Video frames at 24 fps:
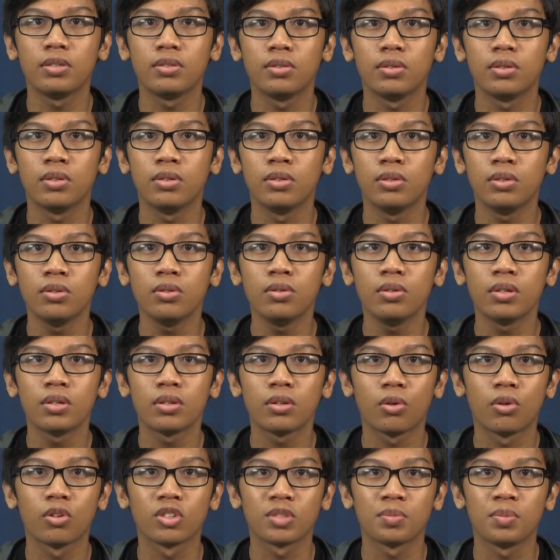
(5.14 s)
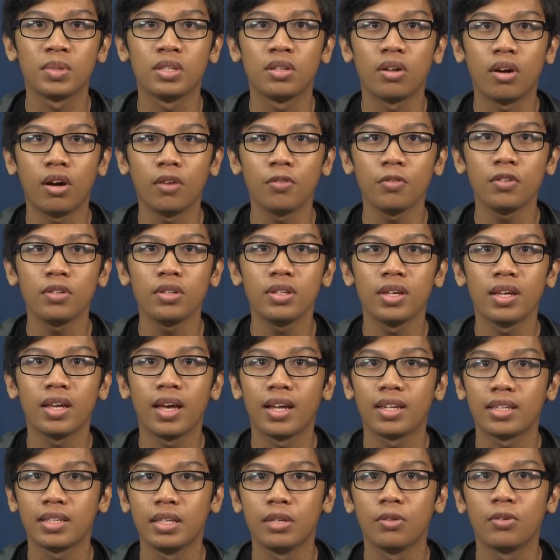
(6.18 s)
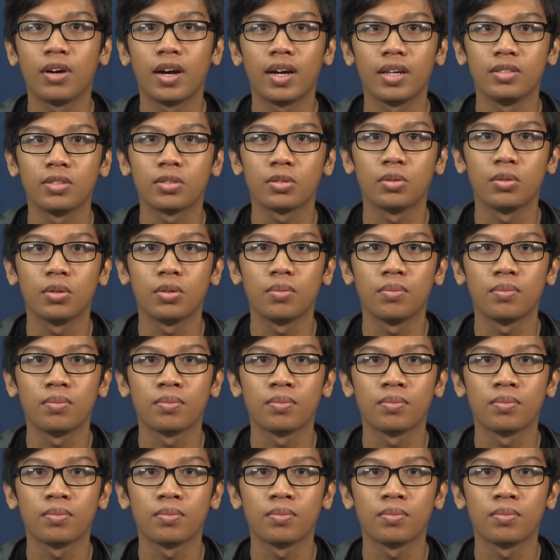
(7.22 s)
to a new course being offered at Hilo High School.